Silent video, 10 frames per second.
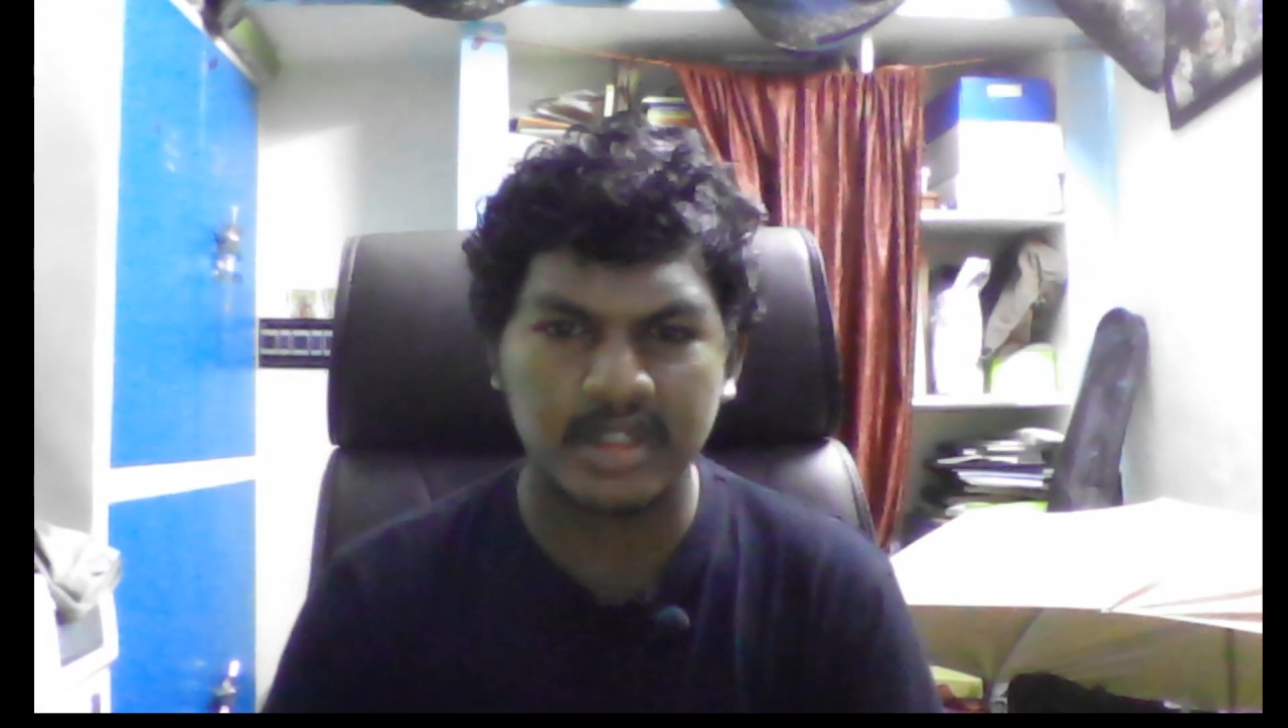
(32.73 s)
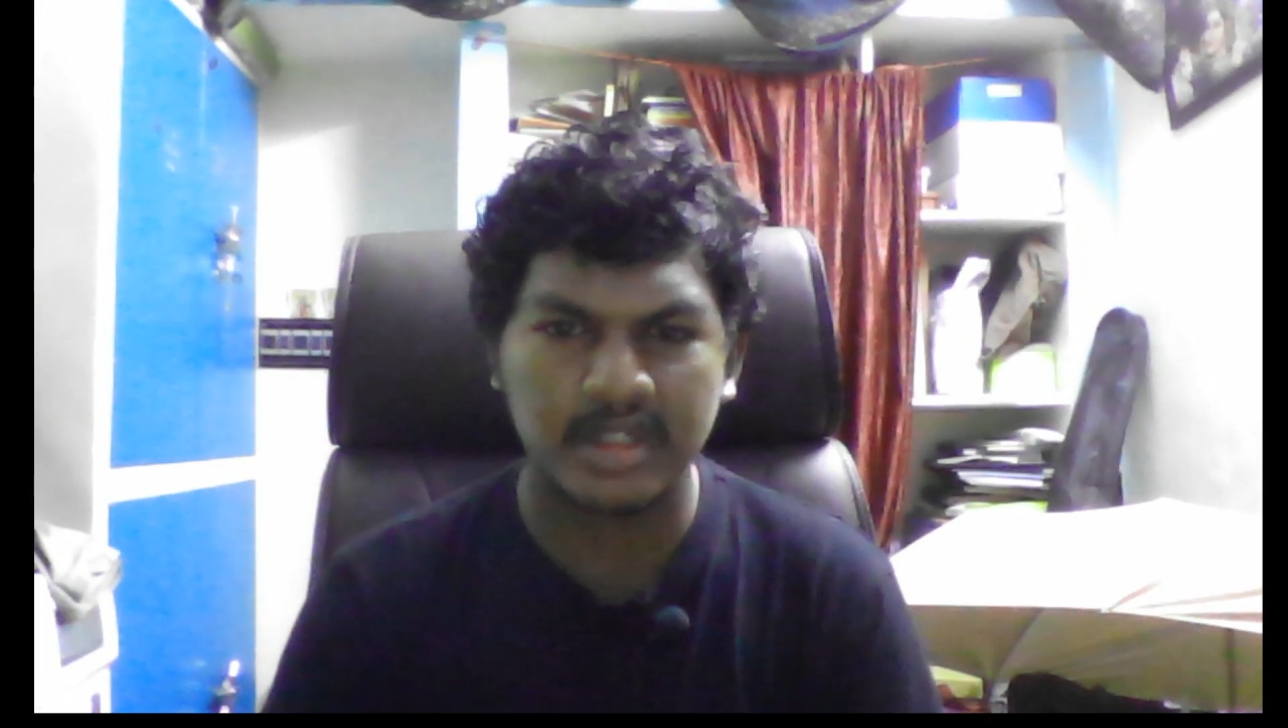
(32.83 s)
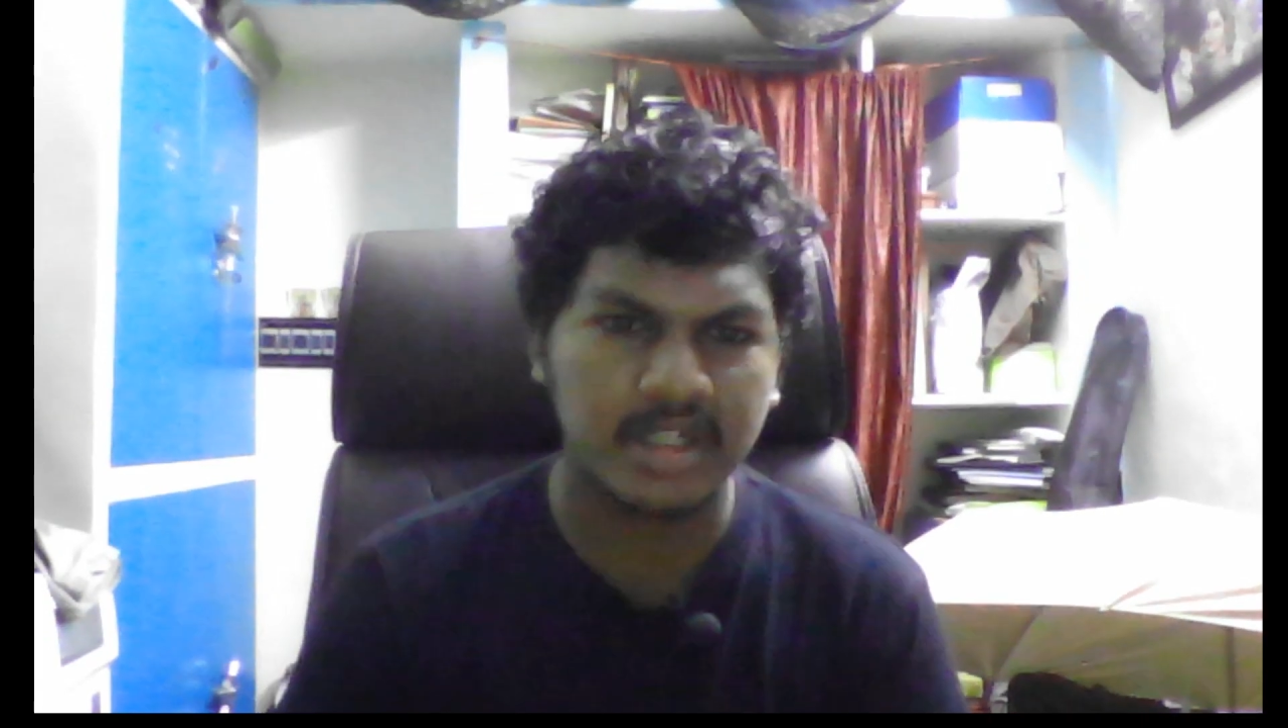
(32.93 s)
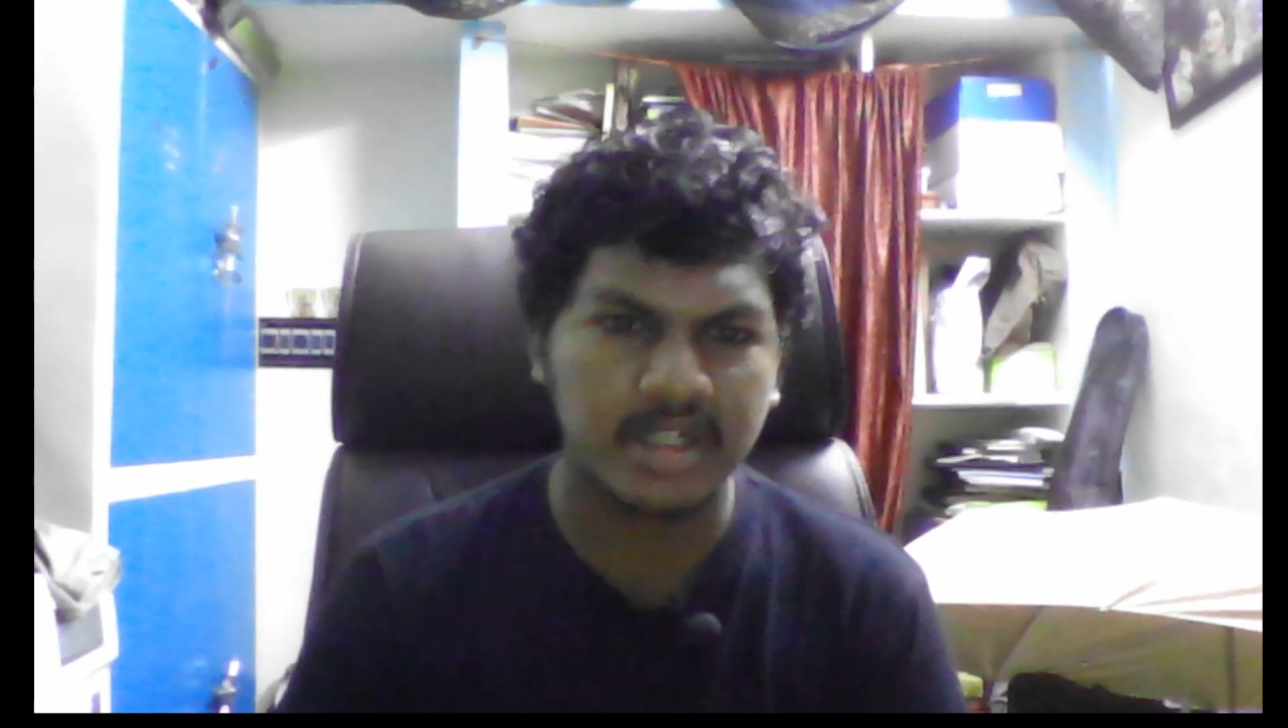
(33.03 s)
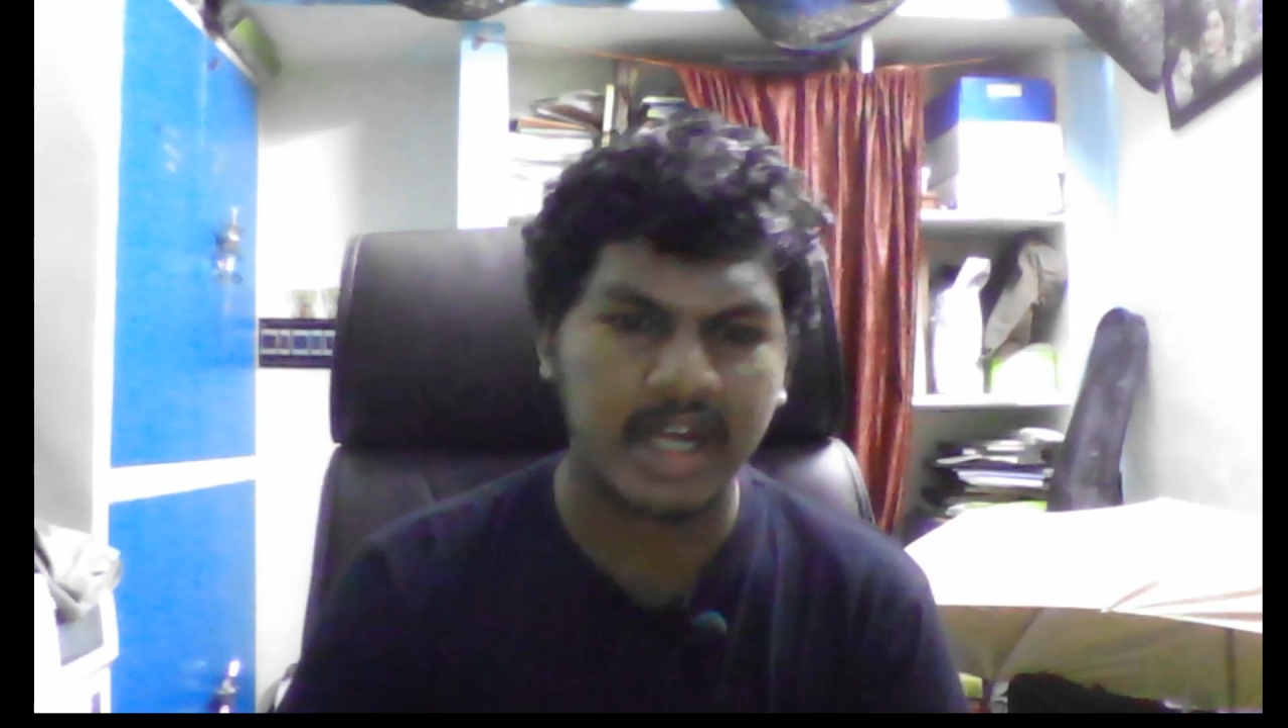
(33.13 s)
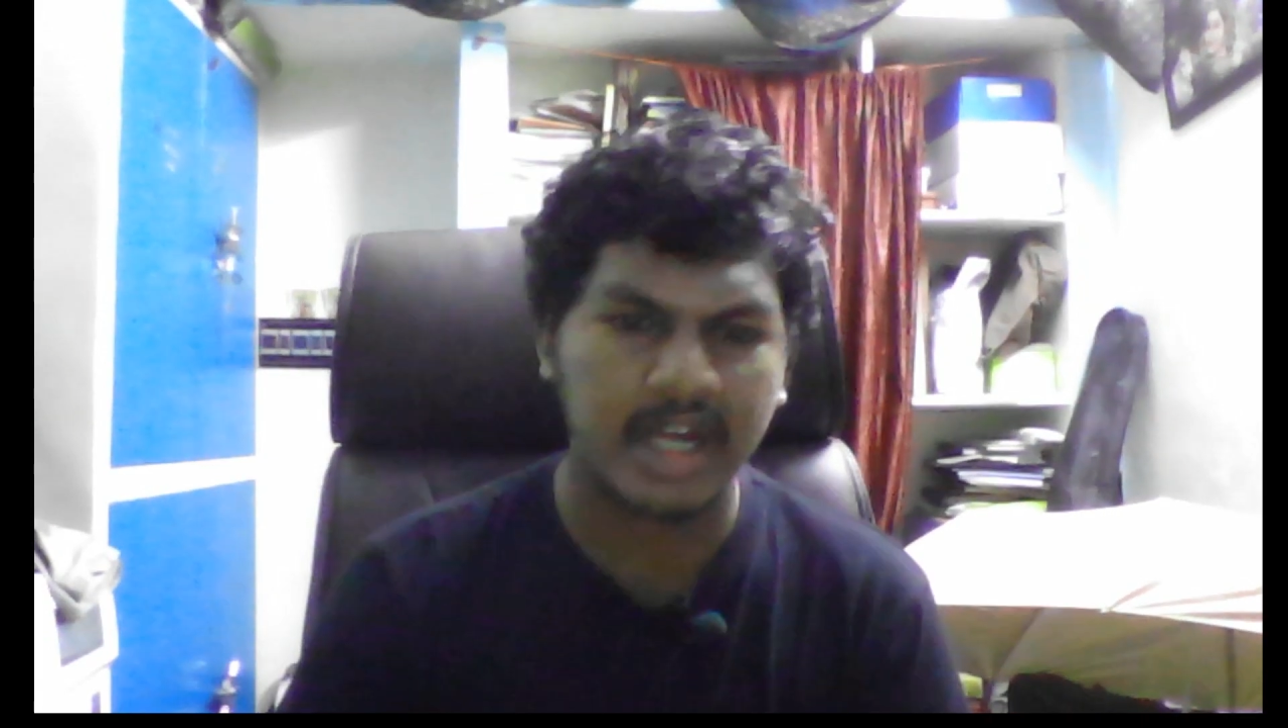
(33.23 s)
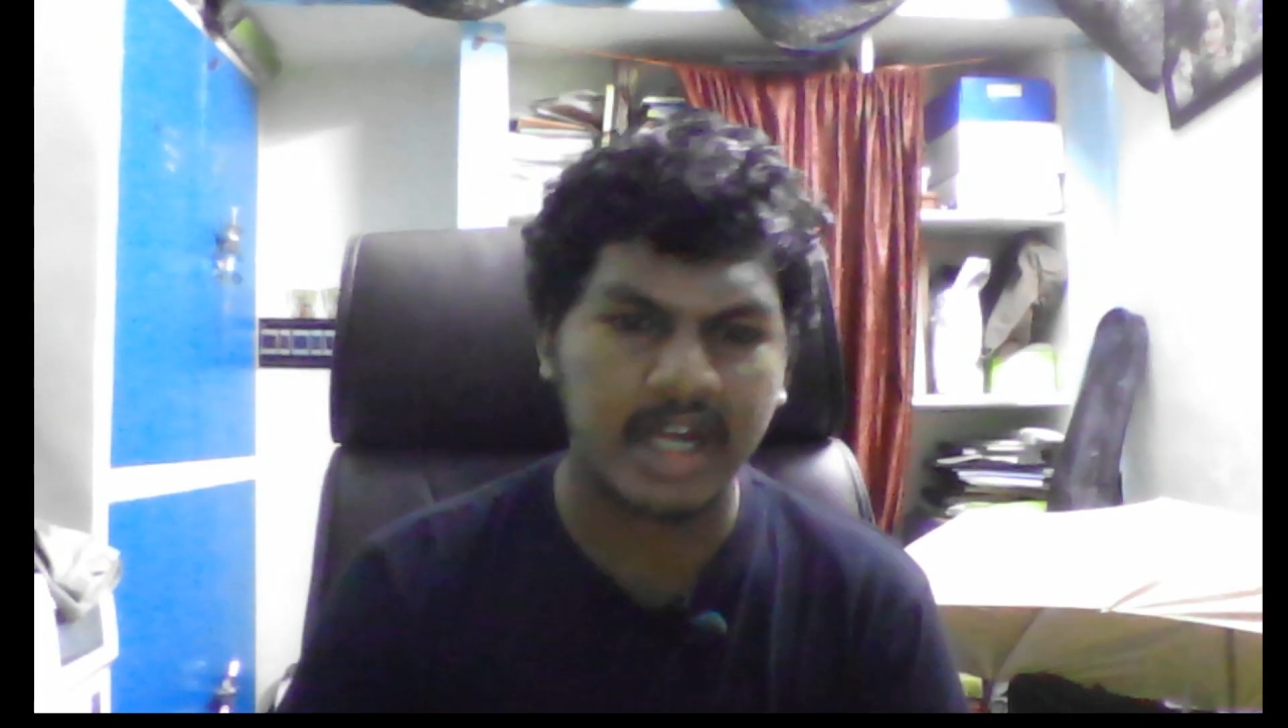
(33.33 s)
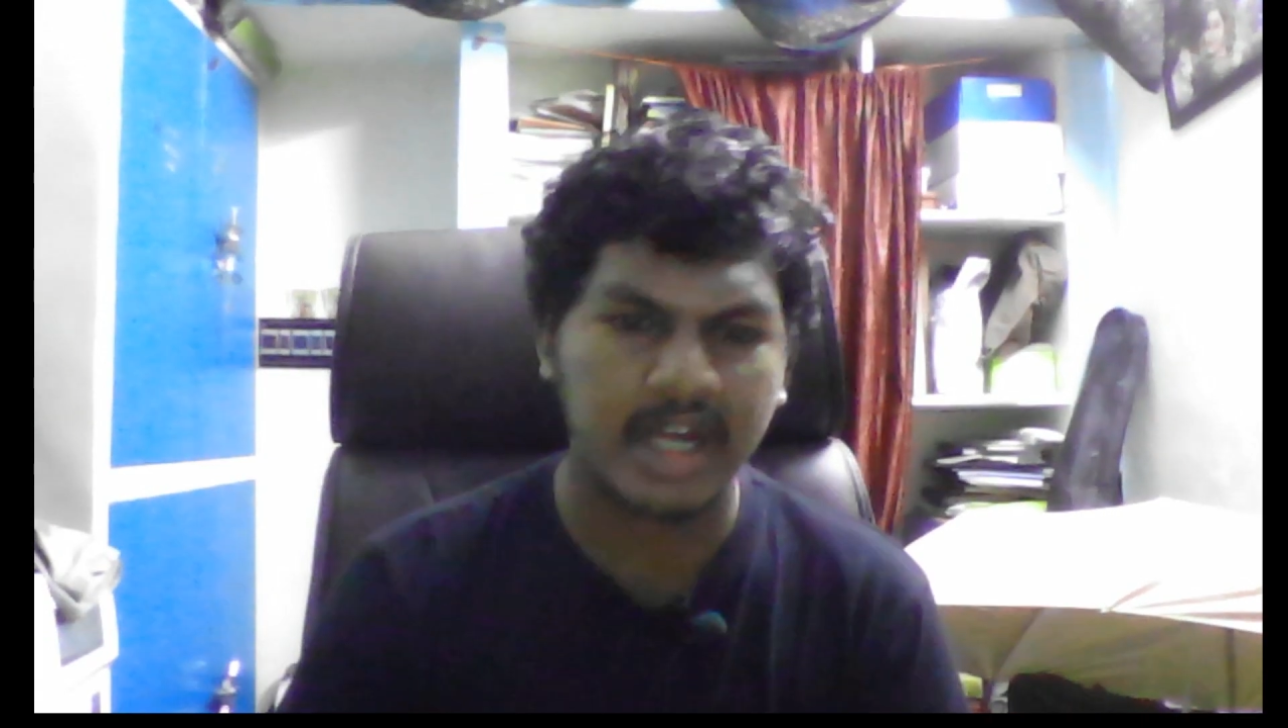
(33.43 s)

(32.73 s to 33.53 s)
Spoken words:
having